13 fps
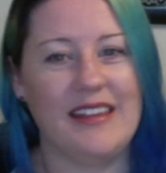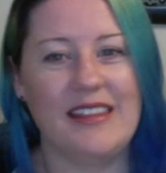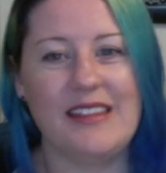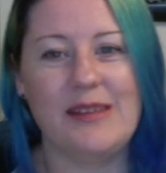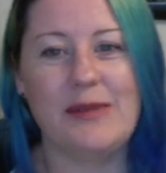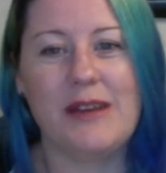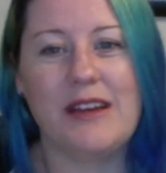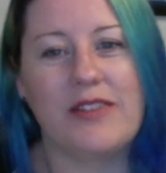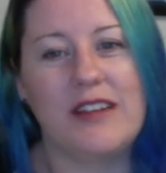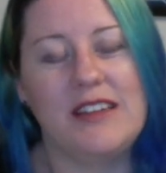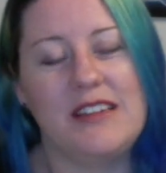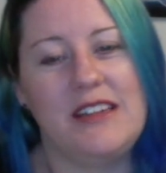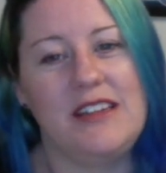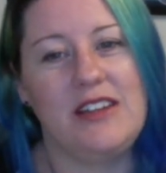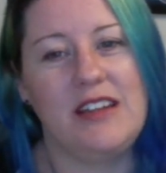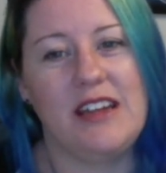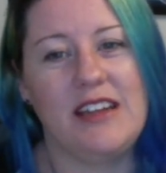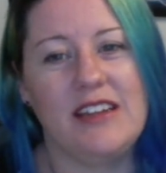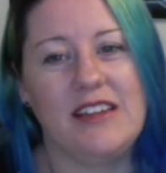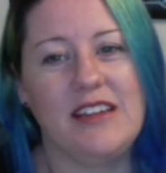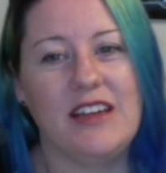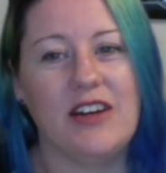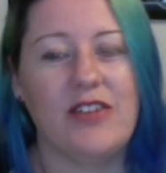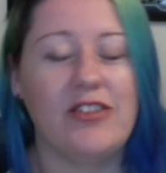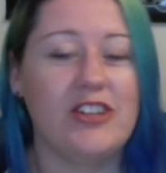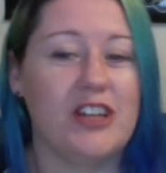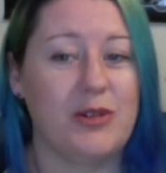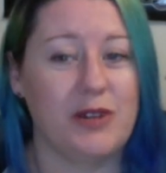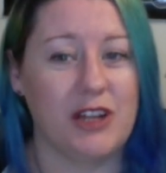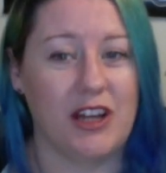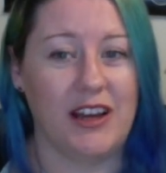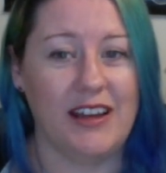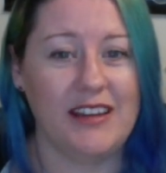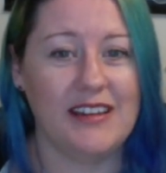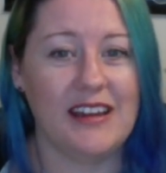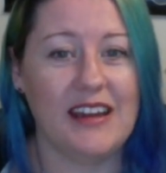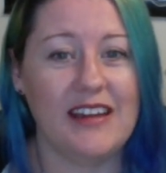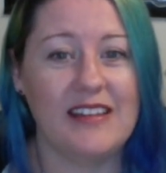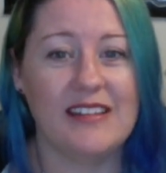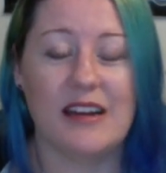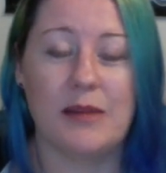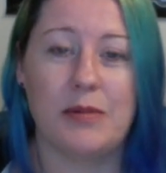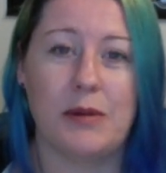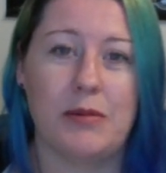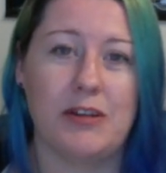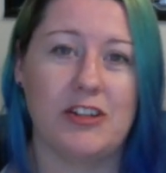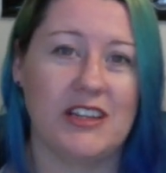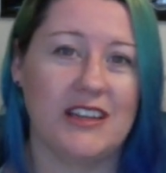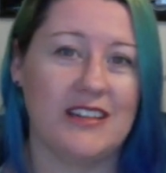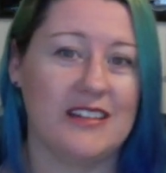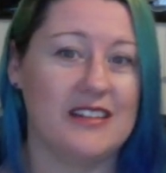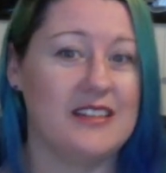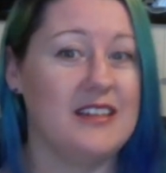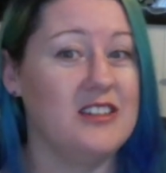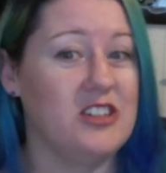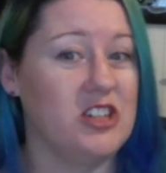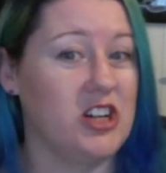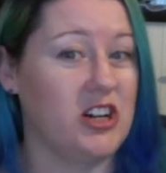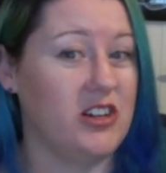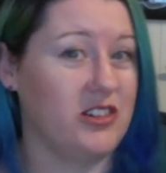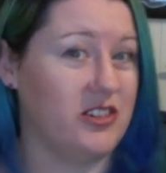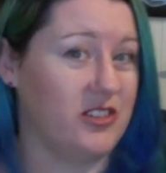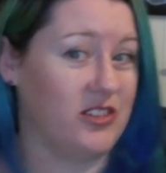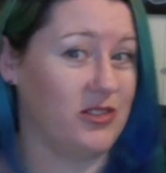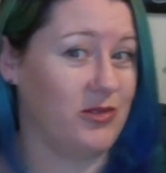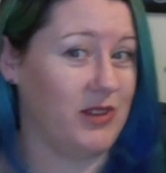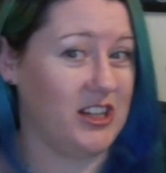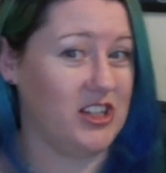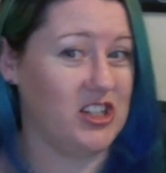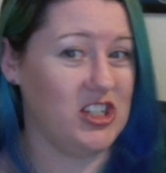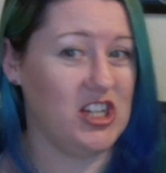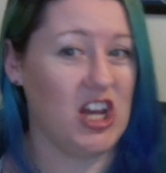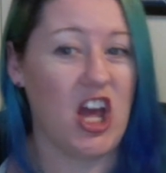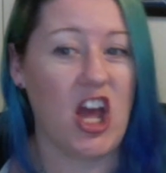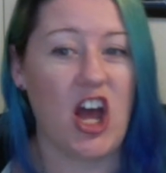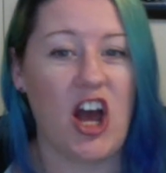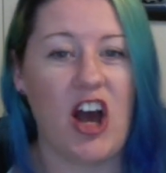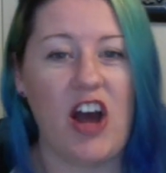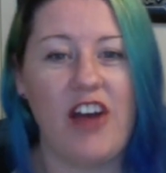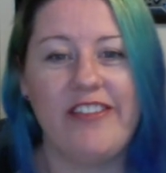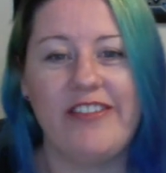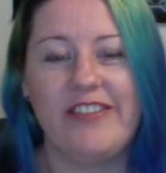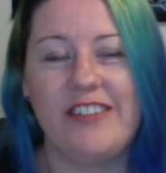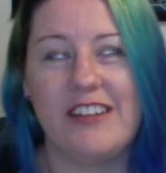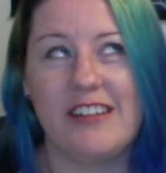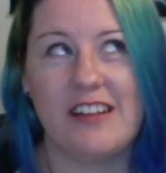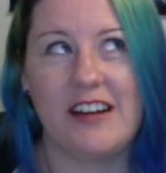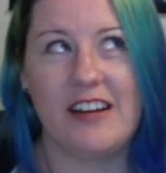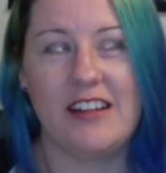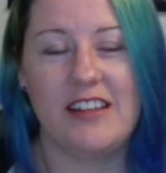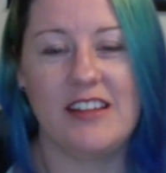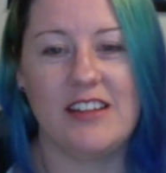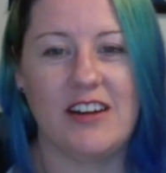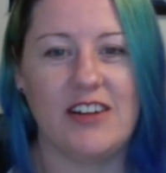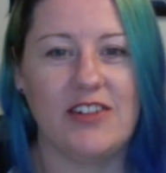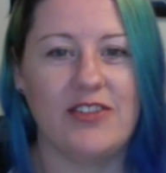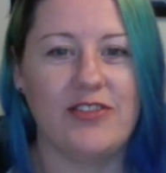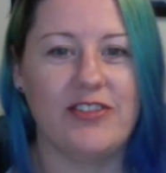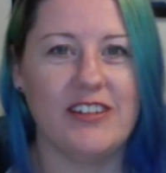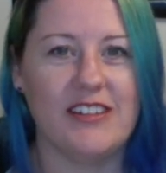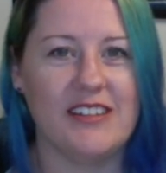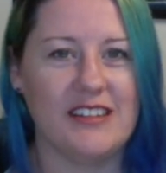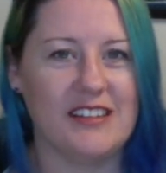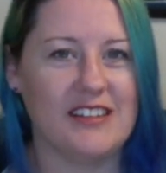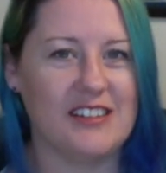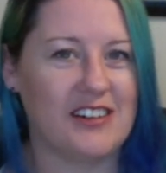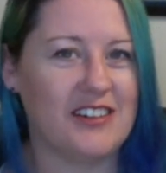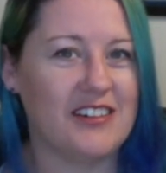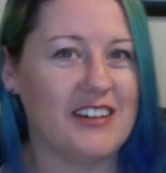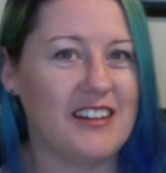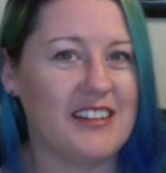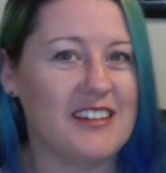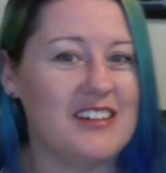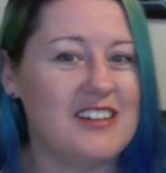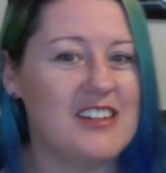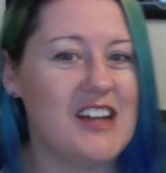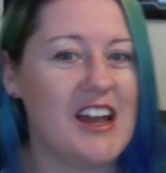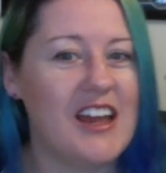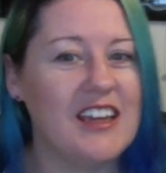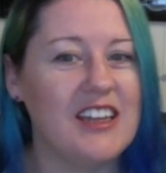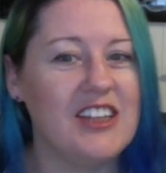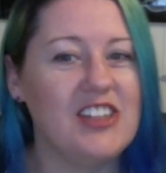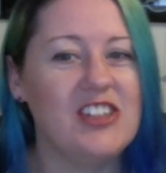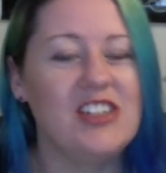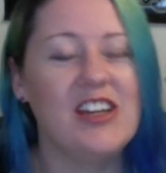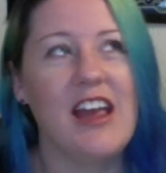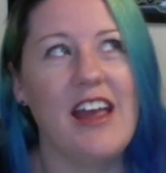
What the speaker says: this week I've continued editing of Shadow and Light and started publishing Sin's Child onto Reddish. I've decided the title for Sin's Child needs to change.